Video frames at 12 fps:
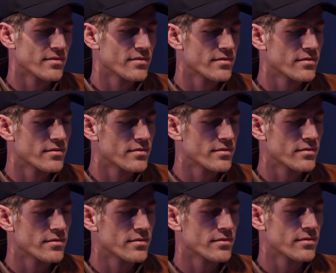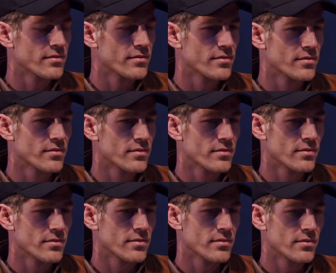
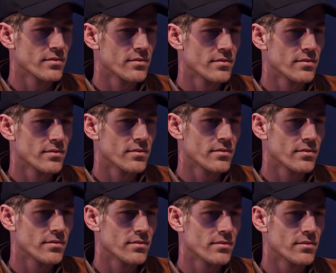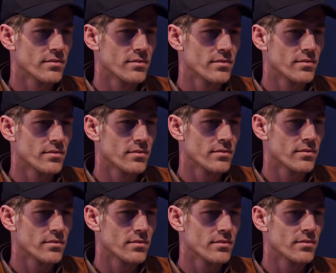
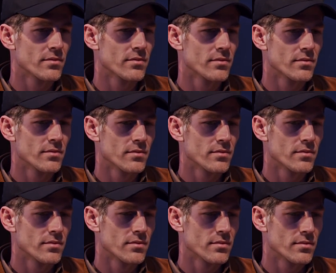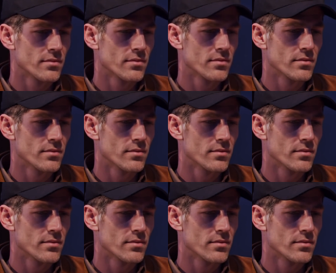The person shown says nothing.